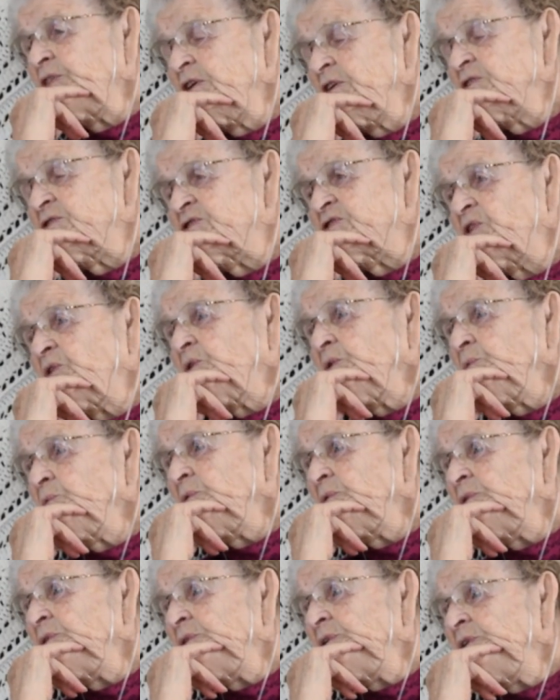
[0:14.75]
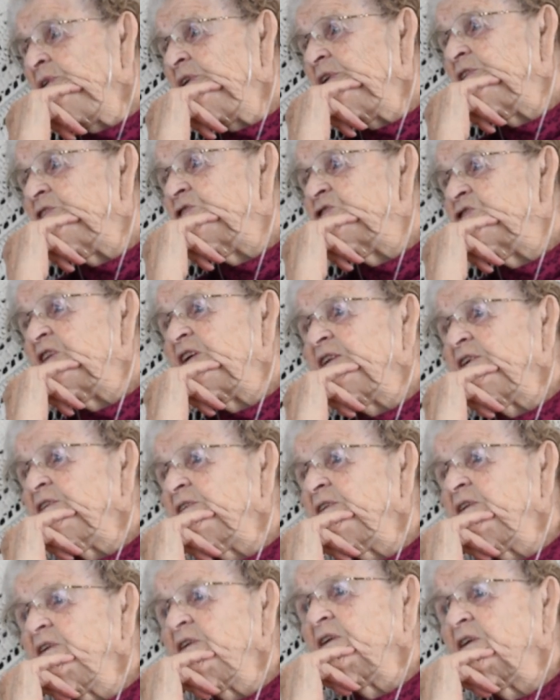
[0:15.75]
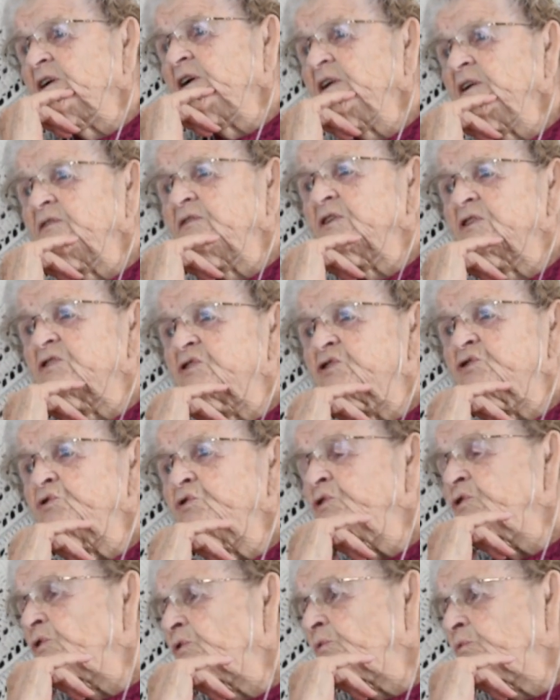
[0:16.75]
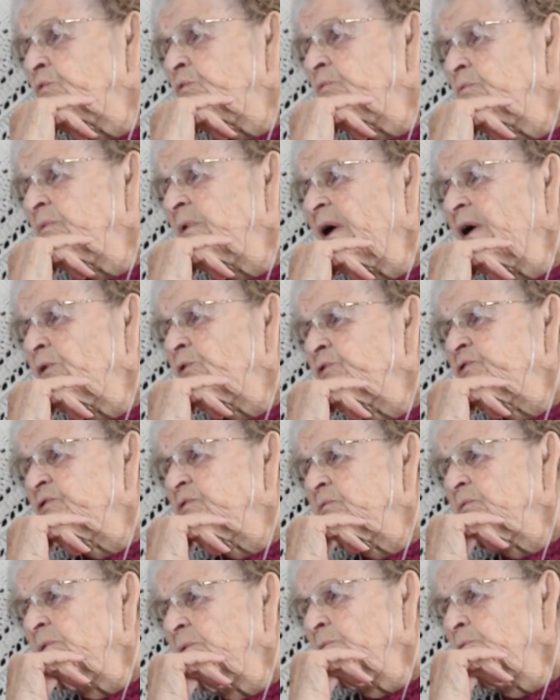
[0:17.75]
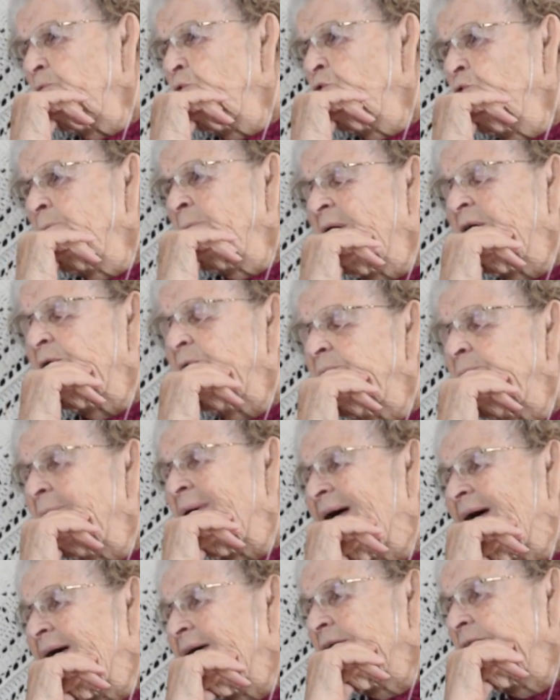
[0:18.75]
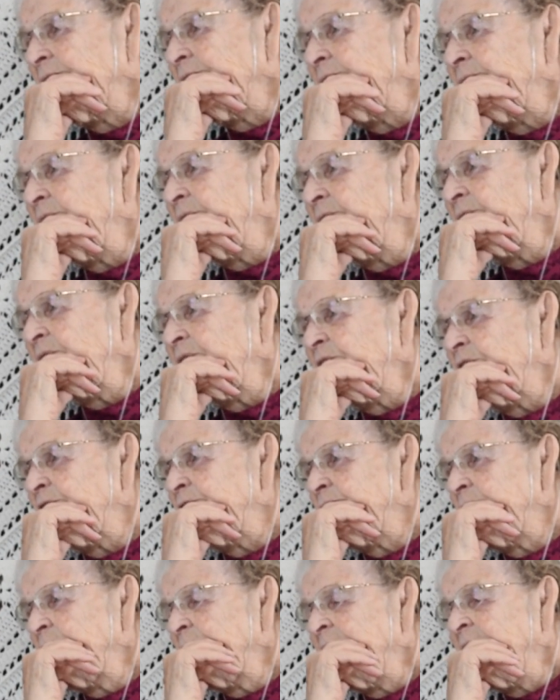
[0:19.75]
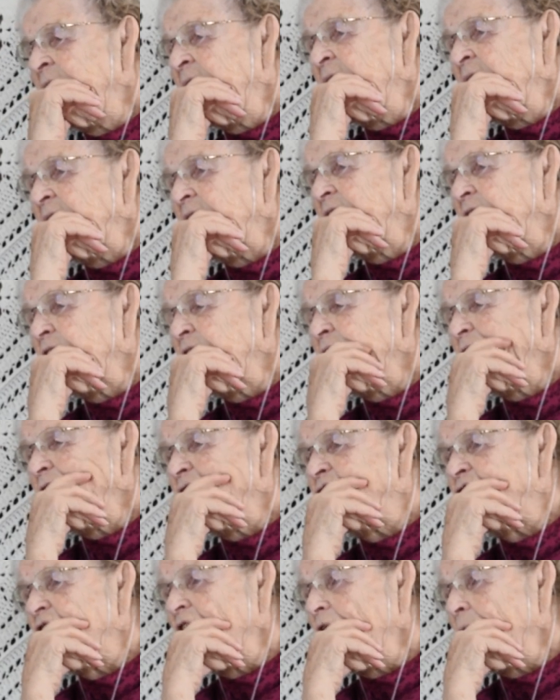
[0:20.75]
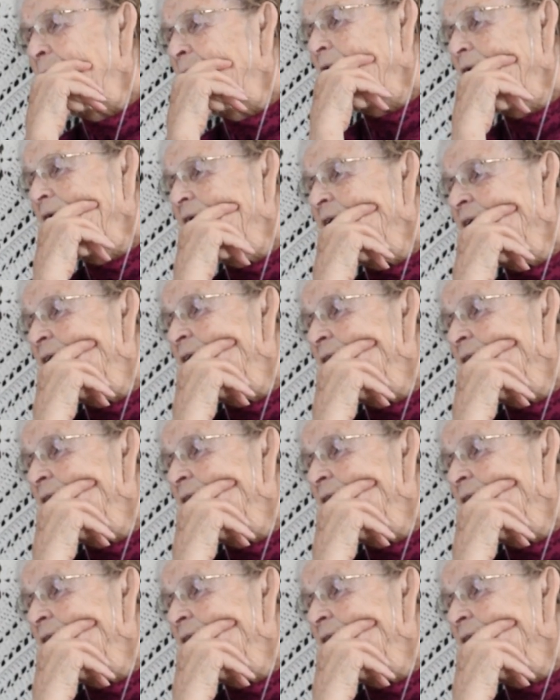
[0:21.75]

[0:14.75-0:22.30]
I think so. And she had a little kind of a studio house, a room out back, and a little shop like.